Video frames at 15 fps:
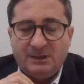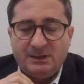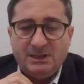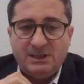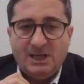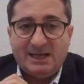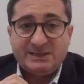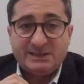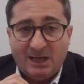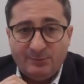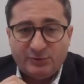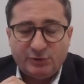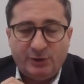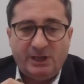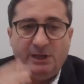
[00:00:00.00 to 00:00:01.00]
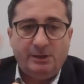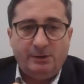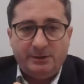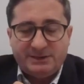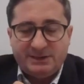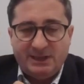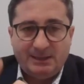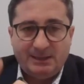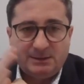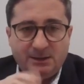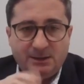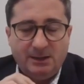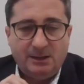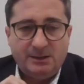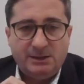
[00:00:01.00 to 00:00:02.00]
The assumption here is that
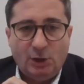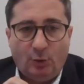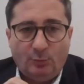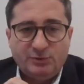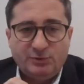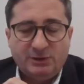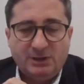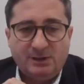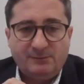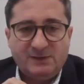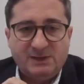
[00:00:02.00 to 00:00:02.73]
the object